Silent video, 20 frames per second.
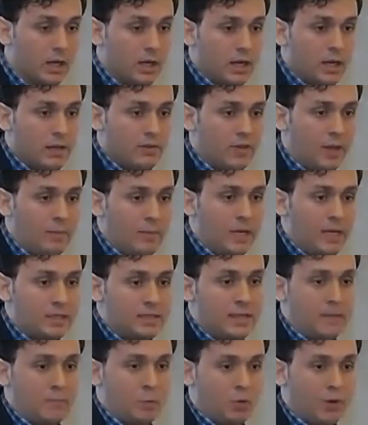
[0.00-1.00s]
That means
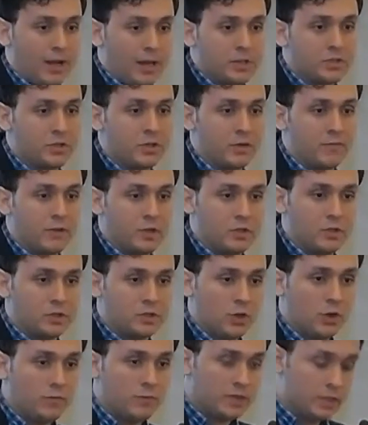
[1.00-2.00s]
that Morales could have
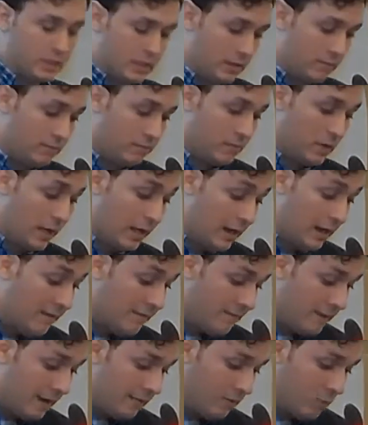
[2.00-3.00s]

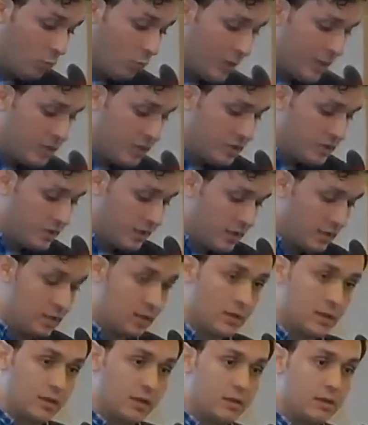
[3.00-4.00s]
if it reaches
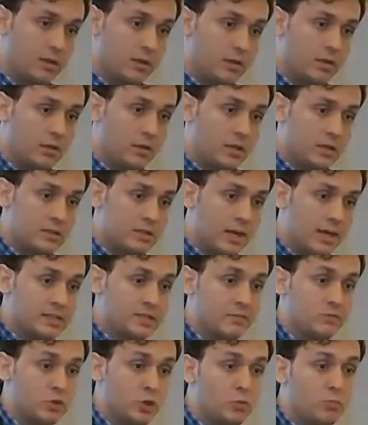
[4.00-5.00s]
the size
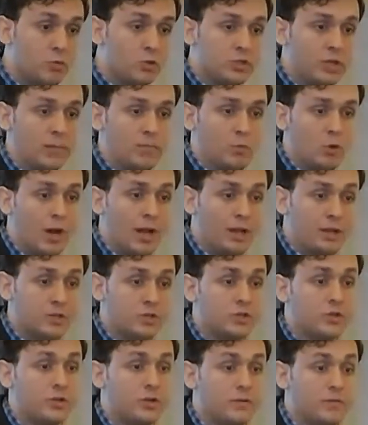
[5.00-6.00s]
of 2%,
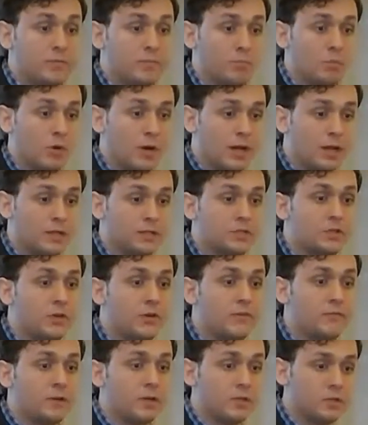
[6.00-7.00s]
Morales could
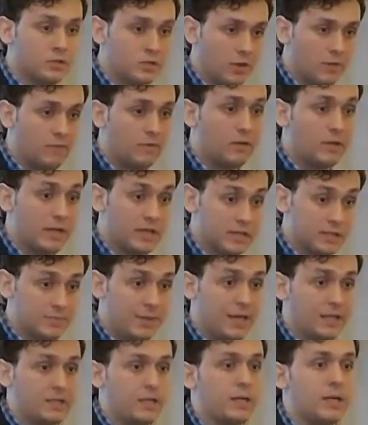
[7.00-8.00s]
have conservatively
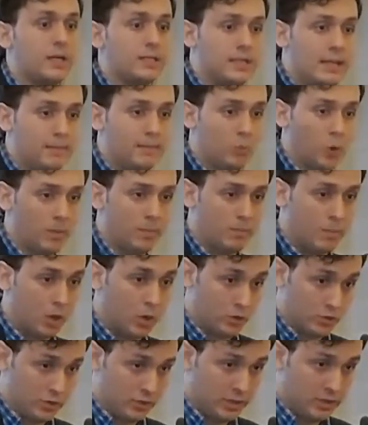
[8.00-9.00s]
expected a 10-point
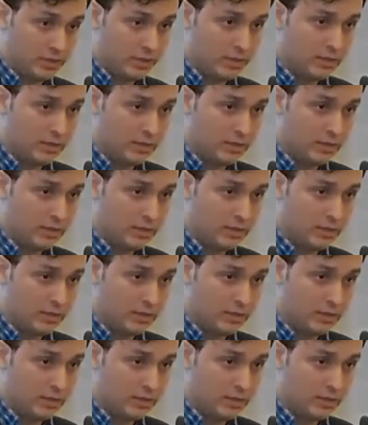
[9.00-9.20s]
margin.